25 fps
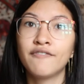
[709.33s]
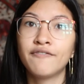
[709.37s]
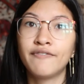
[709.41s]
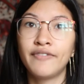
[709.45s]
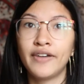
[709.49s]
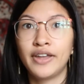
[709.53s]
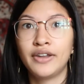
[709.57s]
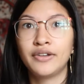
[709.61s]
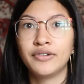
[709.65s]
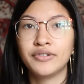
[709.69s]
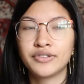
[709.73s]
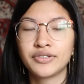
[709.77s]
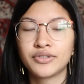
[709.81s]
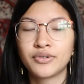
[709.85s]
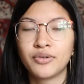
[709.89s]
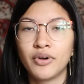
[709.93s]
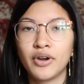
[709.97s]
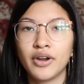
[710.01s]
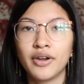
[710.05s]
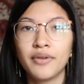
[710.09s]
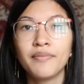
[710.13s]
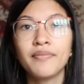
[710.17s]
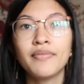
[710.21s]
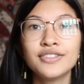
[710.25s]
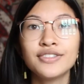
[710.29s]
final
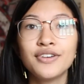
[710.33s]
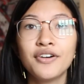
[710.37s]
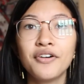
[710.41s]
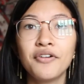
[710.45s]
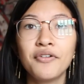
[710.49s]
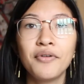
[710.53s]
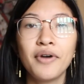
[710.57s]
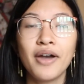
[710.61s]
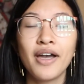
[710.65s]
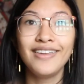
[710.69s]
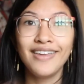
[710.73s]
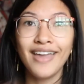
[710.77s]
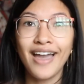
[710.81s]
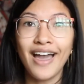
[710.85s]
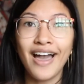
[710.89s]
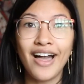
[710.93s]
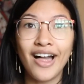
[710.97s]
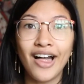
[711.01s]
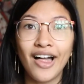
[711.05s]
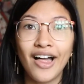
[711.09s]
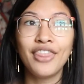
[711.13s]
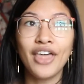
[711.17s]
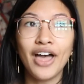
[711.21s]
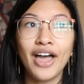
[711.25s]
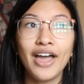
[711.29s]
score. So yeah,
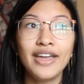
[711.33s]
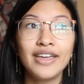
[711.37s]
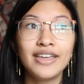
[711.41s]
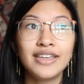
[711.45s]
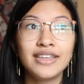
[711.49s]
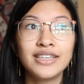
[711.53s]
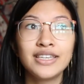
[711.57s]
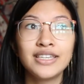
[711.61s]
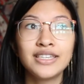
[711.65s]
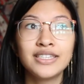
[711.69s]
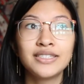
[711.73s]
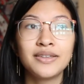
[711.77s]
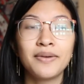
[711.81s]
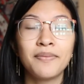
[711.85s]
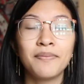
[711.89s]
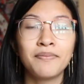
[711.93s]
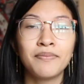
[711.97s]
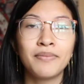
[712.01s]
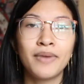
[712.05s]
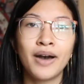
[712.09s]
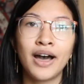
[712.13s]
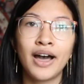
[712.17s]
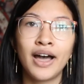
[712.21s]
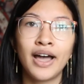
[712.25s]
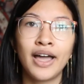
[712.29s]
that is
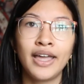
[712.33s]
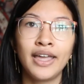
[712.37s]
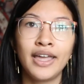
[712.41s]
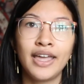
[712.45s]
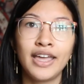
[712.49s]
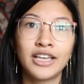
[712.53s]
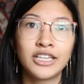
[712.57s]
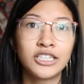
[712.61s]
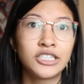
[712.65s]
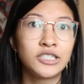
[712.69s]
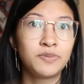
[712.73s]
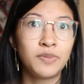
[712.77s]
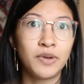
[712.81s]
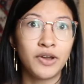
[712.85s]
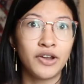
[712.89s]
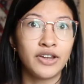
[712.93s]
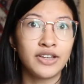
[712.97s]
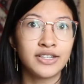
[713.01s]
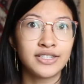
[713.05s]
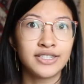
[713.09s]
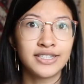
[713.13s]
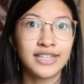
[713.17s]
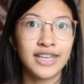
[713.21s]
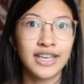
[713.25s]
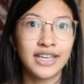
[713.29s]
my
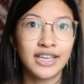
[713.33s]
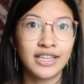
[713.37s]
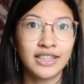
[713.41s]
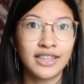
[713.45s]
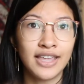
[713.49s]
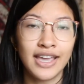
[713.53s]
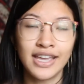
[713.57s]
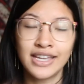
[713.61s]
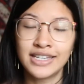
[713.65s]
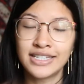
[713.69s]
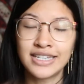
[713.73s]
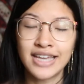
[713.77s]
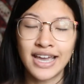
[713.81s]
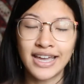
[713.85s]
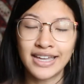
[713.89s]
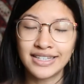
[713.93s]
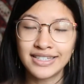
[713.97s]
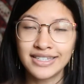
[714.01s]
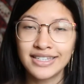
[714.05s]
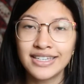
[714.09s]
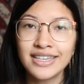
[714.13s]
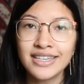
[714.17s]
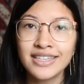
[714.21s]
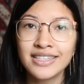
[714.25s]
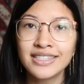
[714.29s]
experience taking the ATI
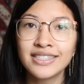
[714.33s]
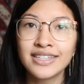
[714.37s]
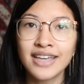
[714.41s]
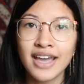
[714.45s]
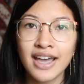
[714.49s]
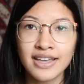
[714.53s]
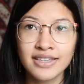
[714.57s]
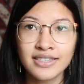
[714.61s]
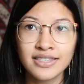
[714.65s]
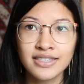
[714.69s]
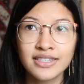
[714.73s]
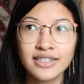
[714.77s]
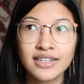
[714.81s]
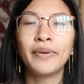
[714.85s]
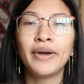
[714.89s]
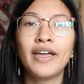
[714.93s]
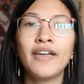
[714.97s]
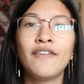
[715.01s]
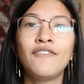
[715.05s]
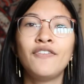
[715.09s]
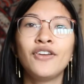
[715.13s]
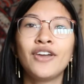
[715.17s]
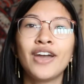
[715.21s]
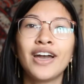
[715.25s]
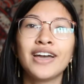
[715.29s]
TEAS test. But
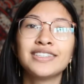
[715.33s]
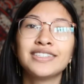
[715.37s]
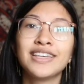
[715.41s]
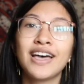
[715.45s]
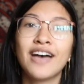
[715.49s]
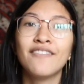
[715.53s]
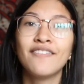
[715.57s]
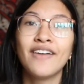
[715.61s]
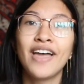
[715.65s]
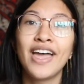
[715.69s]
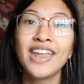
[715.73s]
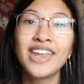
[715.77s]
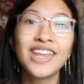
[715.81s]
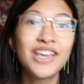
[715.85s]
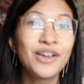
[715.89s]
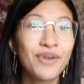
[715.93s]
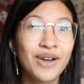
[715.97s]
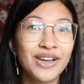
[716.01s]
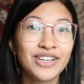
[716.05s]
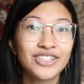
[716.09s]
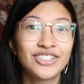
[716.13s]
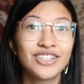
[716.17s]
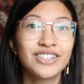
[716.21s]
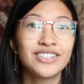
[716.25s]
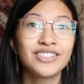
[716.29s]
if you guys have any
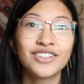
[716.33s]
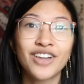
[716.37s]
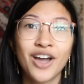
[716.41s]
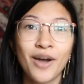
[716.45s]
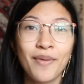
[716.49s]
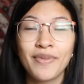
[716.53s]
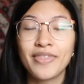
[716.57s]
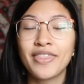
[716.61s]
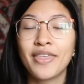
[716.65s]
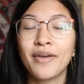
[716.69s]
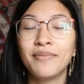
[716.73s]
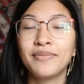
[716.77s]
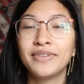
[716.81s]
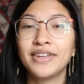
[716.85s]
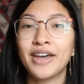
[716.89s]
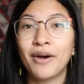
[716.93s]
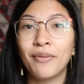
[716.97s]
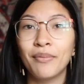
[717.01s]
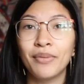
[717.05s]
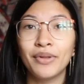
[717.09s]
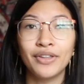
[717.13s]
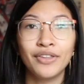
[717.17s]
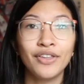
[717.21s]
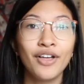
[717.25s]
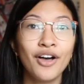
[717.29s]
questions, comment them down
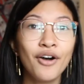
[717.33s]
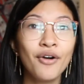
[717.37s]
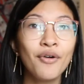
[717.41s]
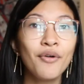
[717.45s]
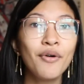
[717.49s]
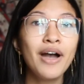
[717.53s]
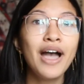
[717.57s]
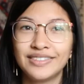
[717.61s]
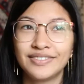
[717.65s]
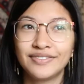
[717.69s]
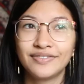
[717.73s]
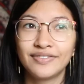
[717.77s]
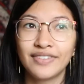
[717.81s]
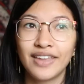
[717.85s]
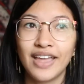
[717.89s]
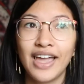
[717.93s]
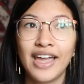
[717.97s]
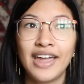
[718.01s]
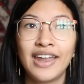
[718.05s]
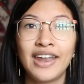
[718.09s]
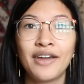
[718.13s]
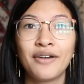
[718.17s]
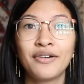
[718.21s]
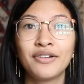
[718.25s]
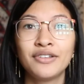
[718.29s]
below
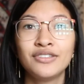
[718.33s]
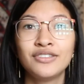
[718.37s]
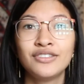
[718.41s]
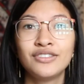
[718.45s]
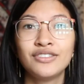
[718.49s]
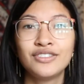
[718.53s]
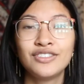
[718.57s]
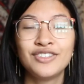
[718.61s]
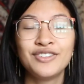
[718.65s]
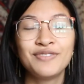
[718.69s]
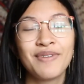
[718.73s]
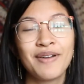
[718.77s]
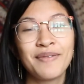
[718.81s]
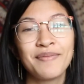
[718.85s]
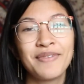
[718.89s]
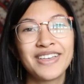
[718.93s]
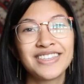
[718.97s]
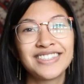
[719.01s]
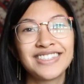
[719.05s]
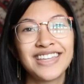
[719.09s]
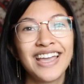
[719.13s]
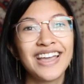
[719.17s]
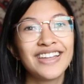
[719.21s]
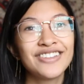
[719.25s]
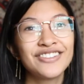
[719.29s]
and I'll do my
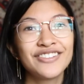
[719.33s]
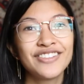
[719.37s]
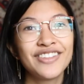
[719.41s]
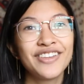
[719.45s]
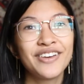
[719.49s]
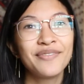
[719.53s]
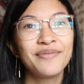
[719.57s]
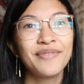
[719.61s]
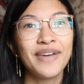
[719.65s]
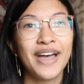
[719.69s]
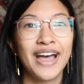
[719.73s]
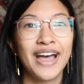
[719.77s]
best to answer them